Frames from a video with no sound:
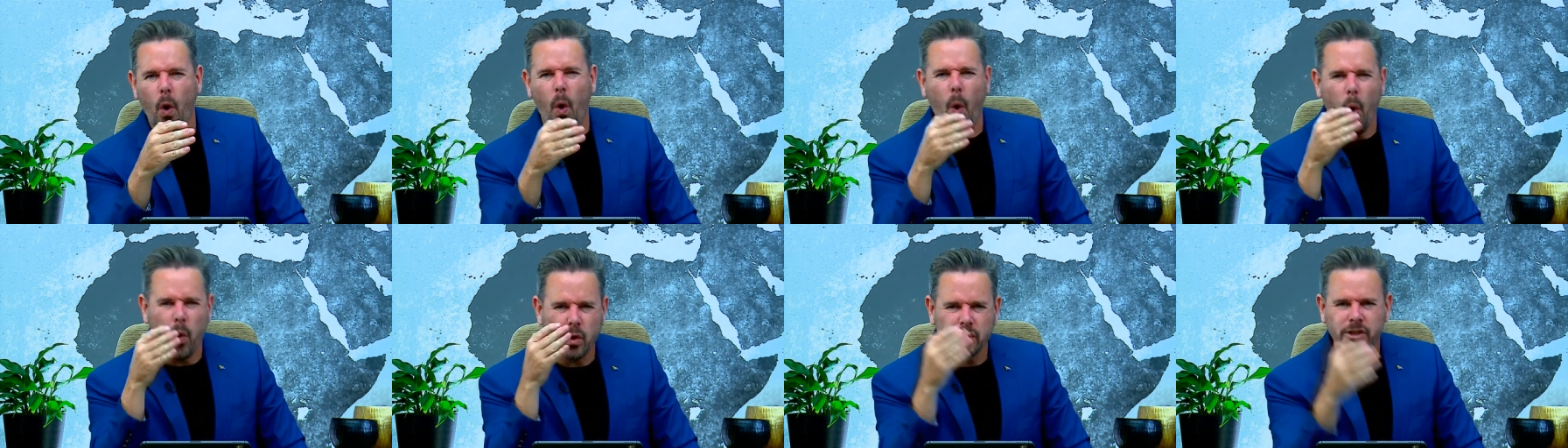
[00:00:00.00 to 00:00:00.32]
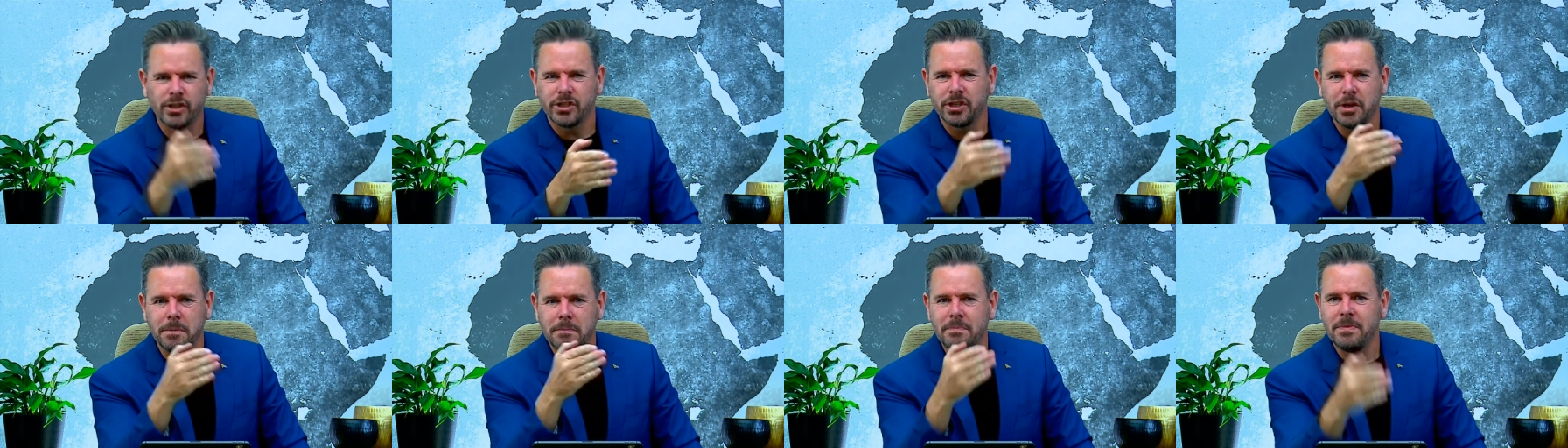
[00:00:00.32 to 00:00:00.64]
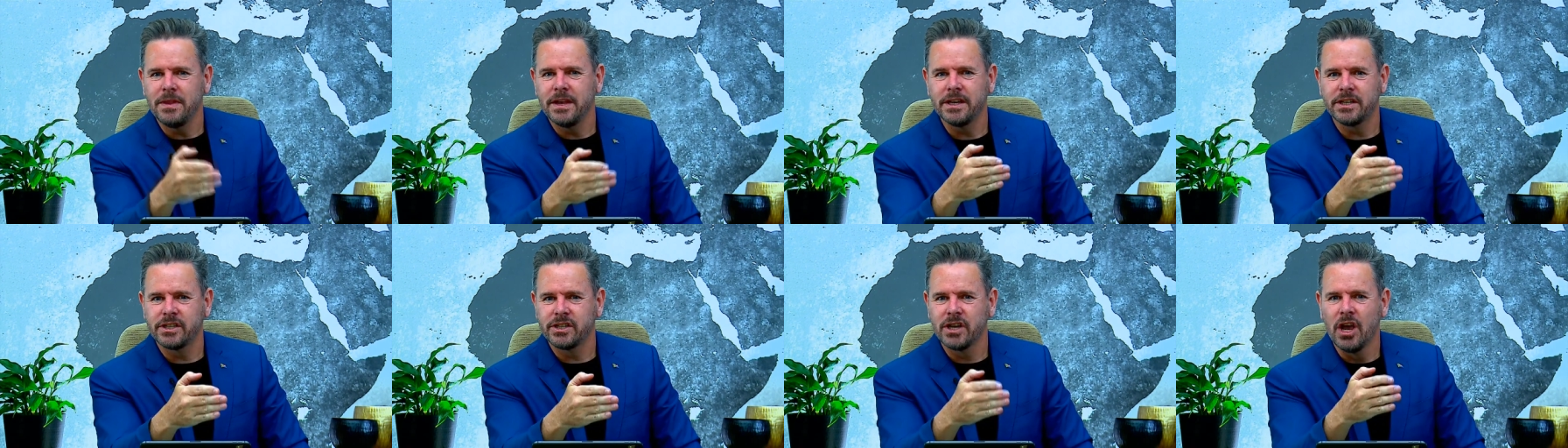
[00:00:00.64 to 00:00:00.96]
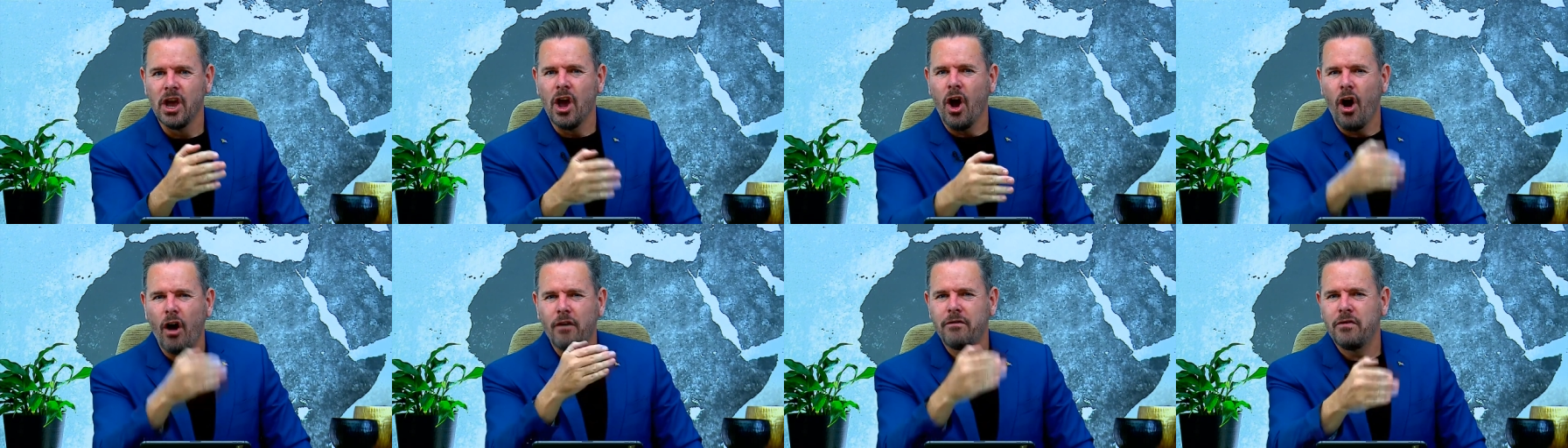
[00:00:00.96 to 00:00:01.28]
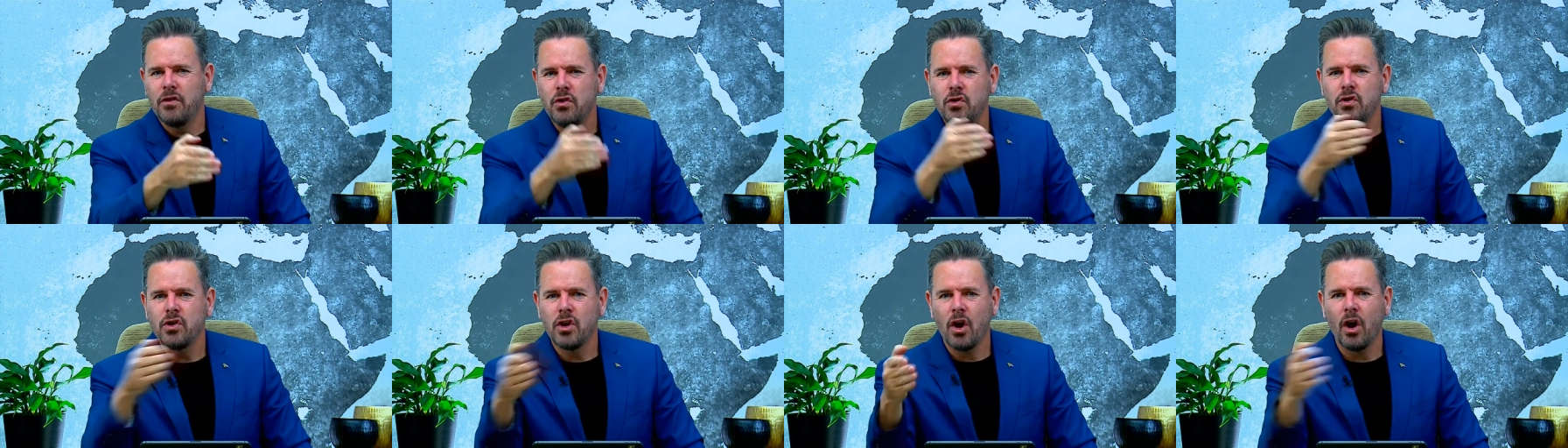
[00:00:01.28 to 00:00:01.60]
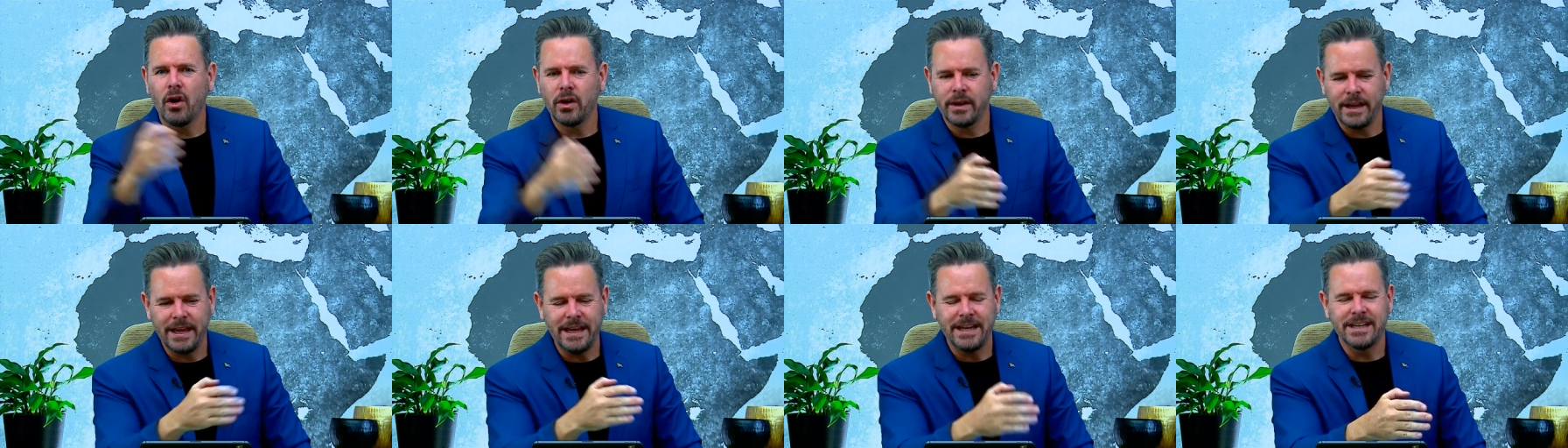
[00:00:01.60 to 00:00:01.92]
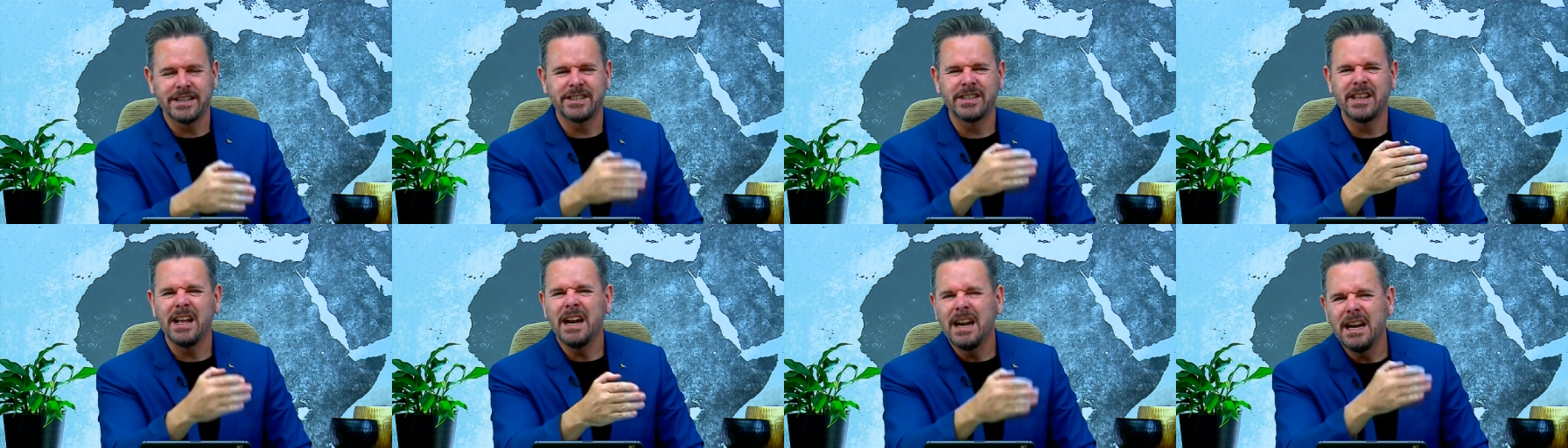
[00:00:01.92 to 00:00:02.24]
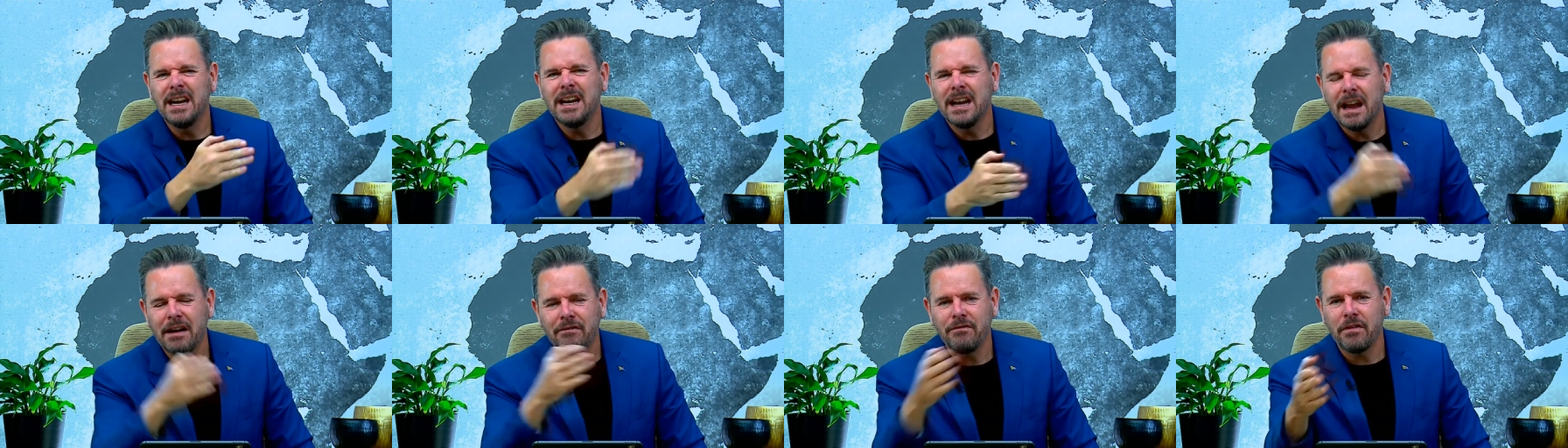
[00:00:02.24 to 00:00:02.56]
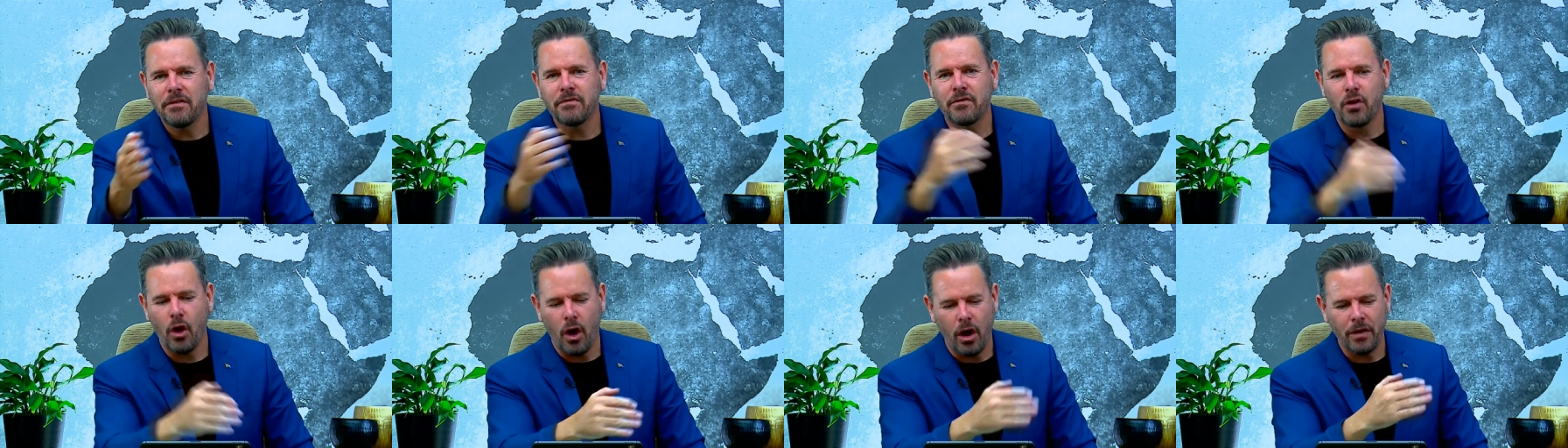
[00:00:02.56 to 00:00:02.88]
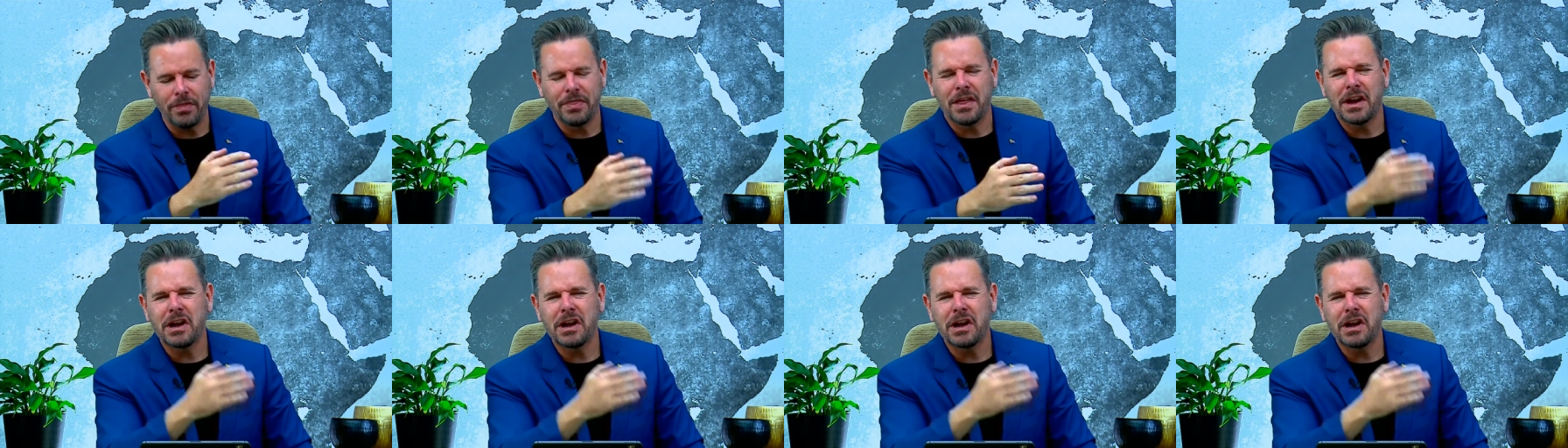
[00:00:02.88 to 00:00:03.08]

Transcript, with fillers: awesomeness of who God is, the love of God,